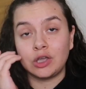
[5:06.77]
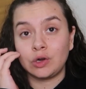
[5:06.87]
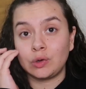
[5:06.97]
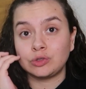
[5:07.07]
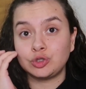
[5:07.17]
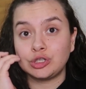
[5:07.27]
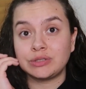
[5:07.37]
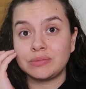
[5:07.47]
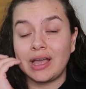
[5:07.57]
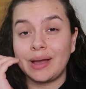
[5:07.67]
Girl,
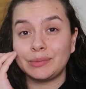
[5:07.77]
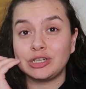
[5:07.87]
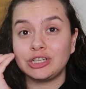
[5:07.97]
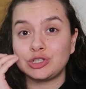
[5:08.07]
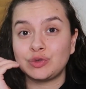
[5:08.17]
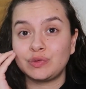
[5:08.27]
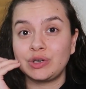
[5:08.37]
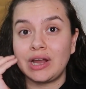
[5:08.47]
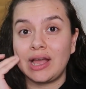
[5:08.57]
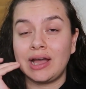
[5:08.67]
trust me, I'm an introvert.